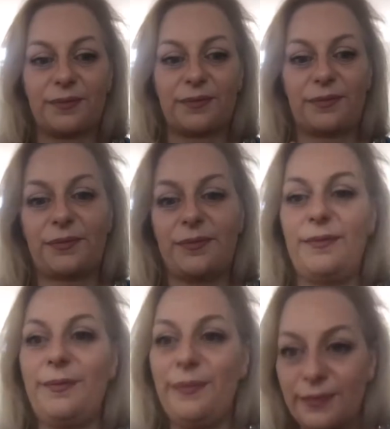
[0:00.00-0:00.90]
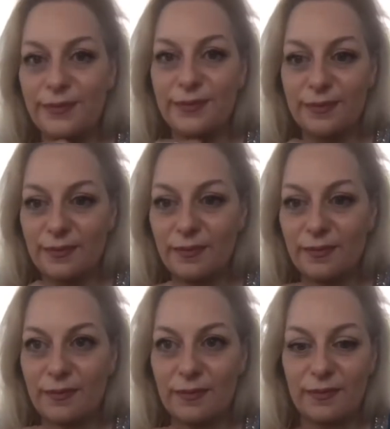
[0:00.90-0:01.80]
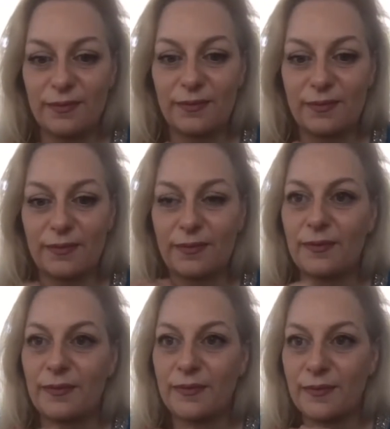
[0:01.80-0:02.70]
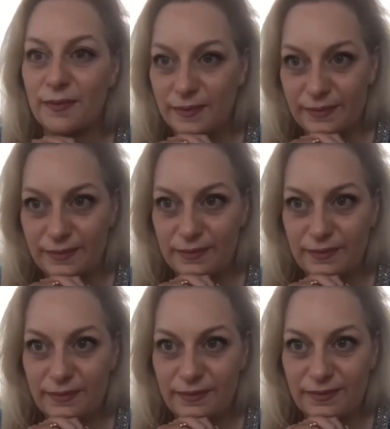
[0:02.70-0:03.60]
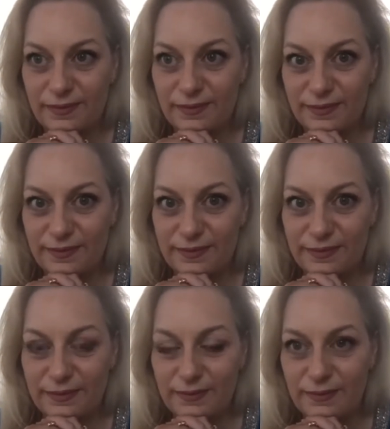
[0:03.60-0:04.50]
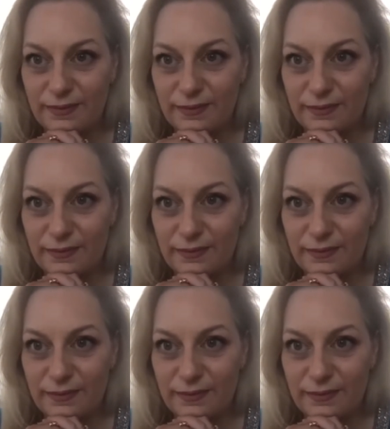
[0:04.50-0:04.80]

Nobody speaks.